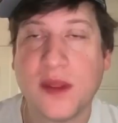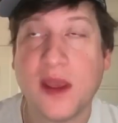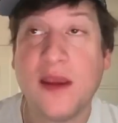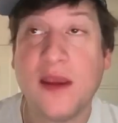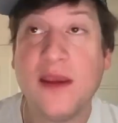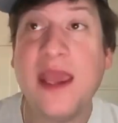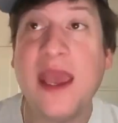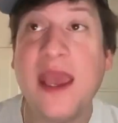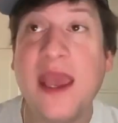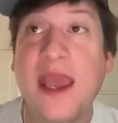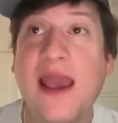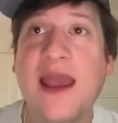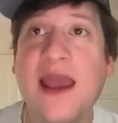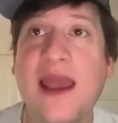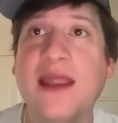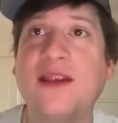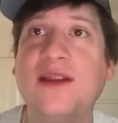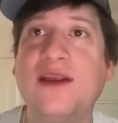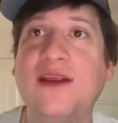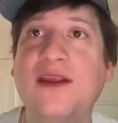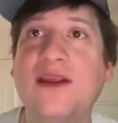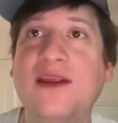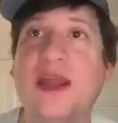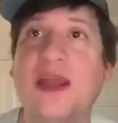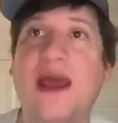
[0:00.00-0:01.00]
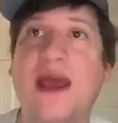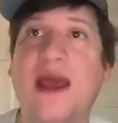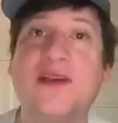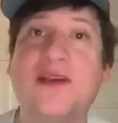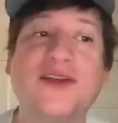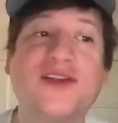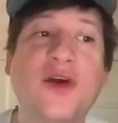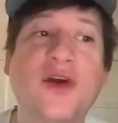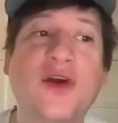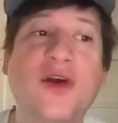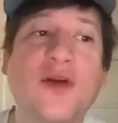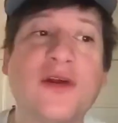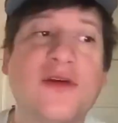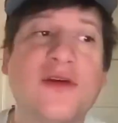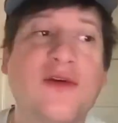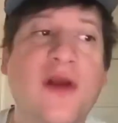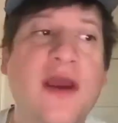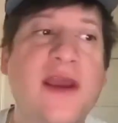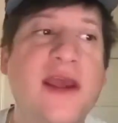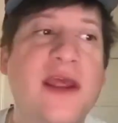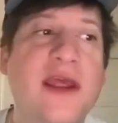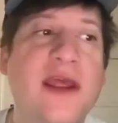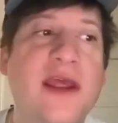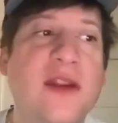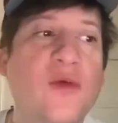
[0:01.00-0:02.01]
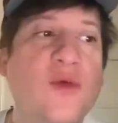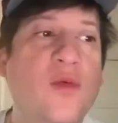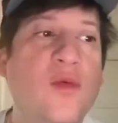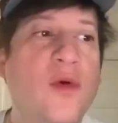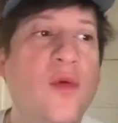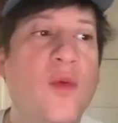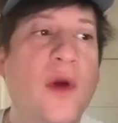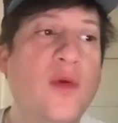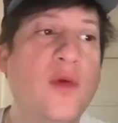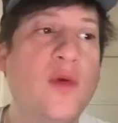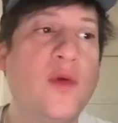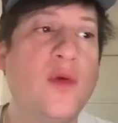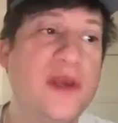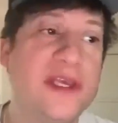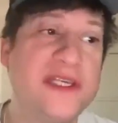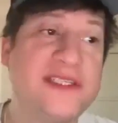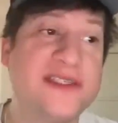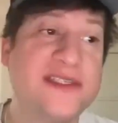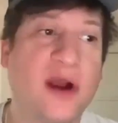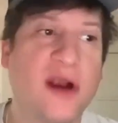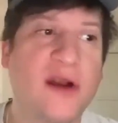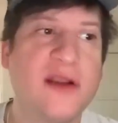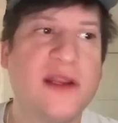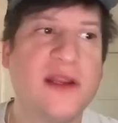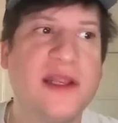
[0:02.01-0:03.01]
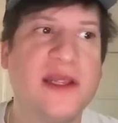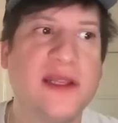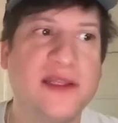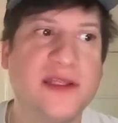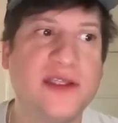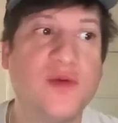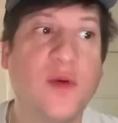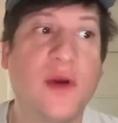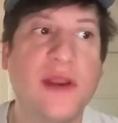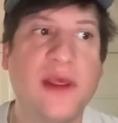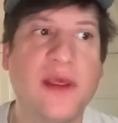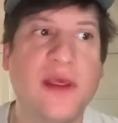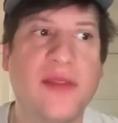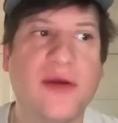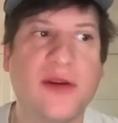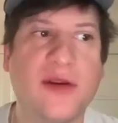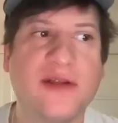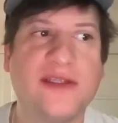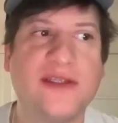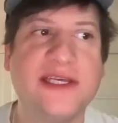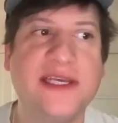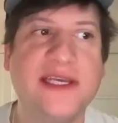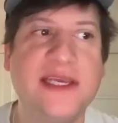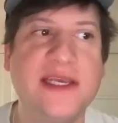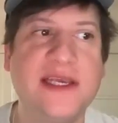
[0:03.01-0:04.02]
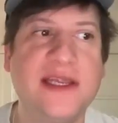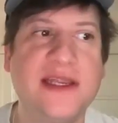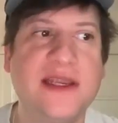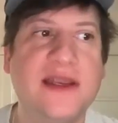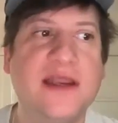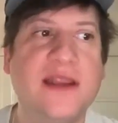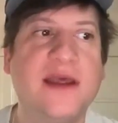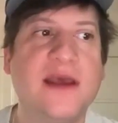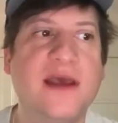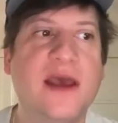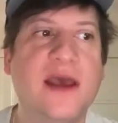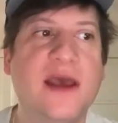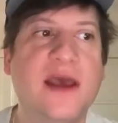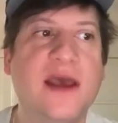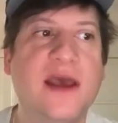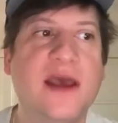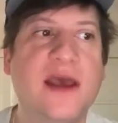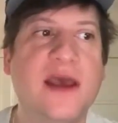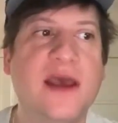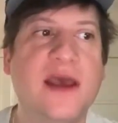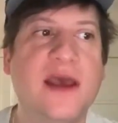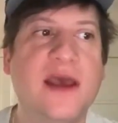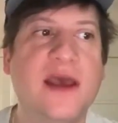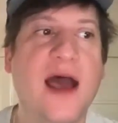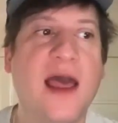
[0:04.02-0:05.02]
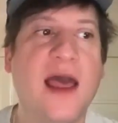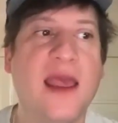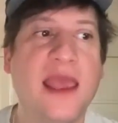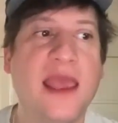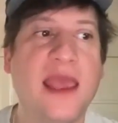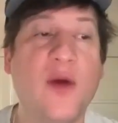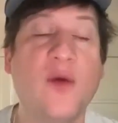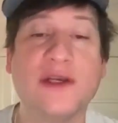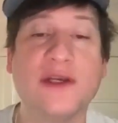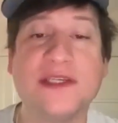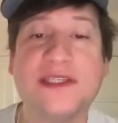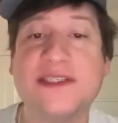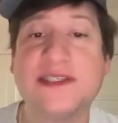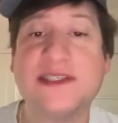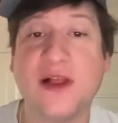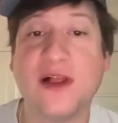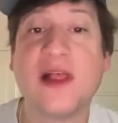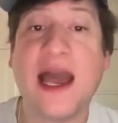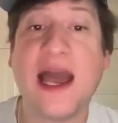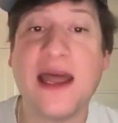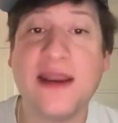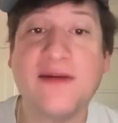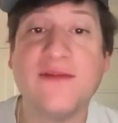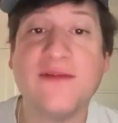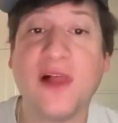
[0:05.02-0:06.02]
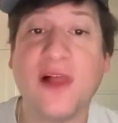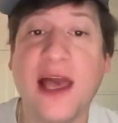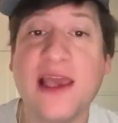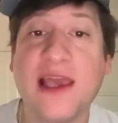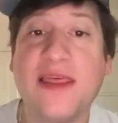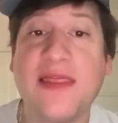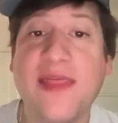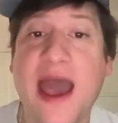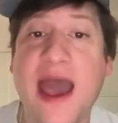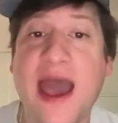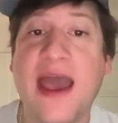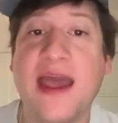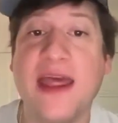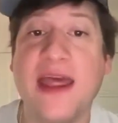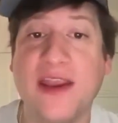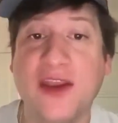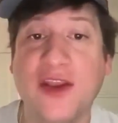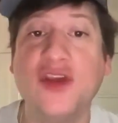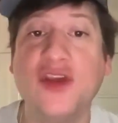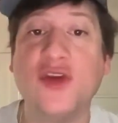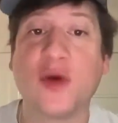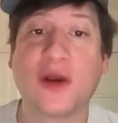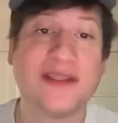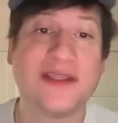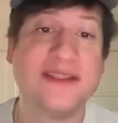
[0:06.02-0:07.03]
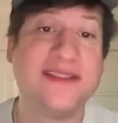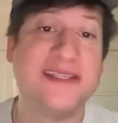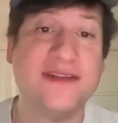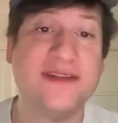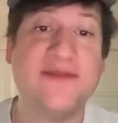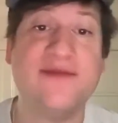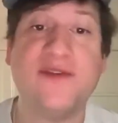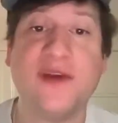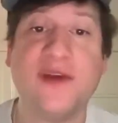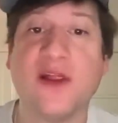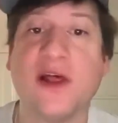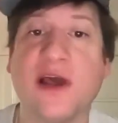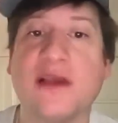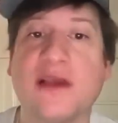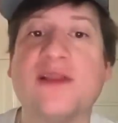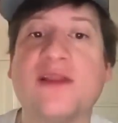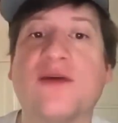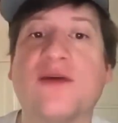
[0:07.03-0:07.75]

Yeah, and and you're totally right. And when we started in 2013, uh, it was still kind of like that, and New York did feel like